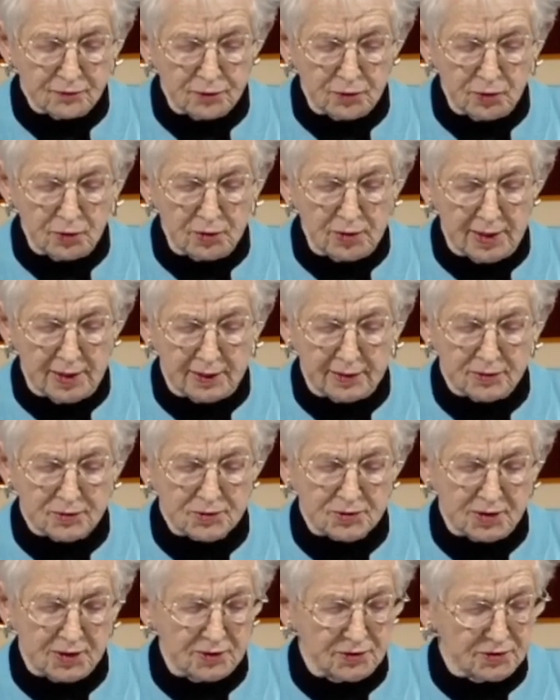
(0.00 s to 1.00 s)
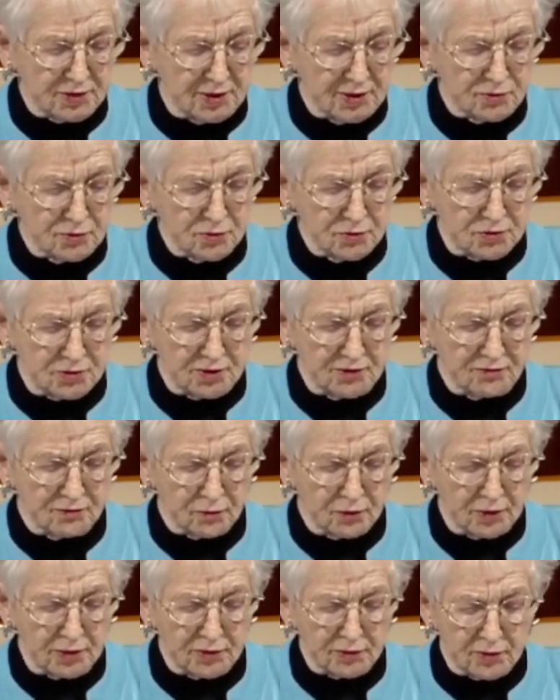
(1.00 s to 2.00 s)
for the United States Agency
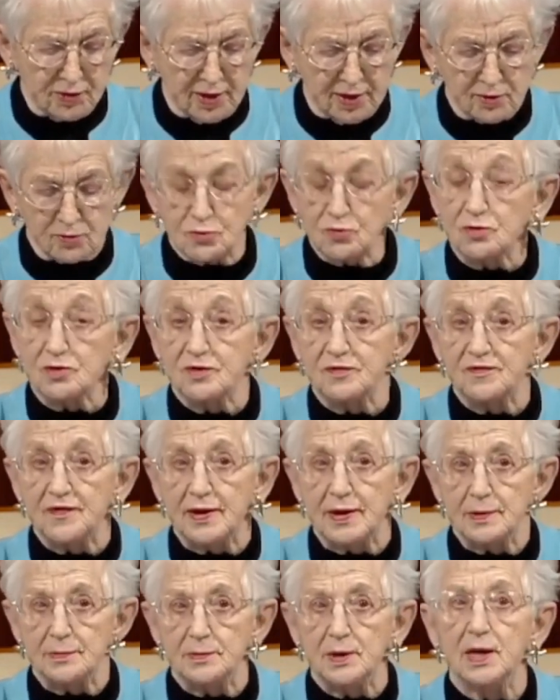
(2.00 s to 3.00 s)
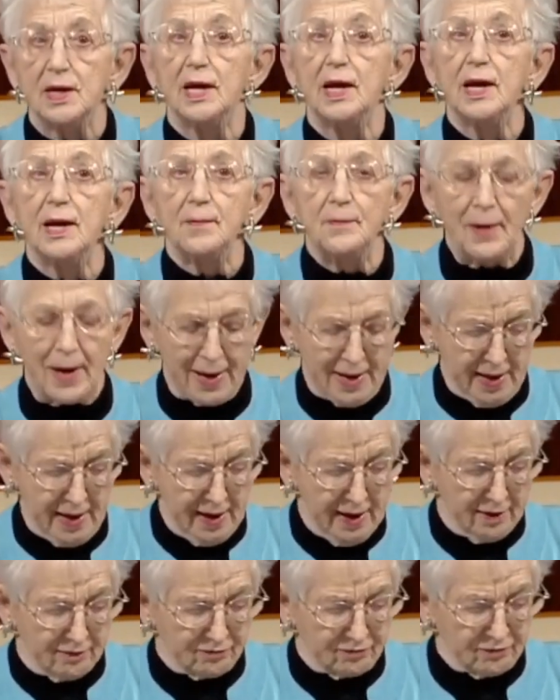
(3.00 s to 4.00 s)
for International Development by
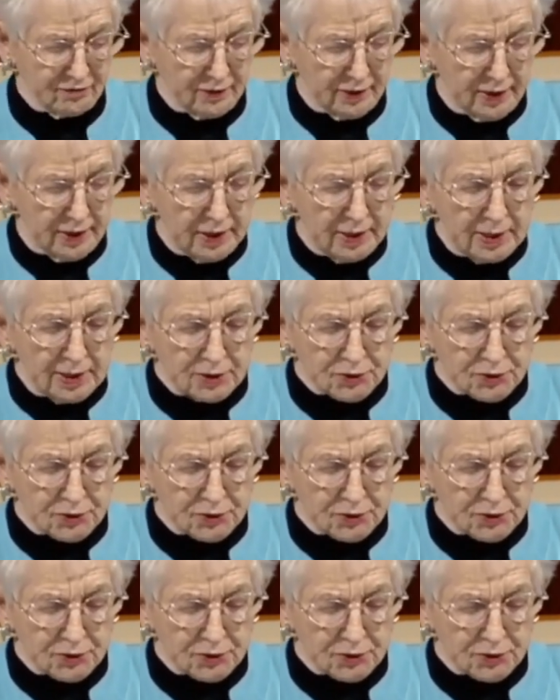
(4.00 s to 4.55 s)
half,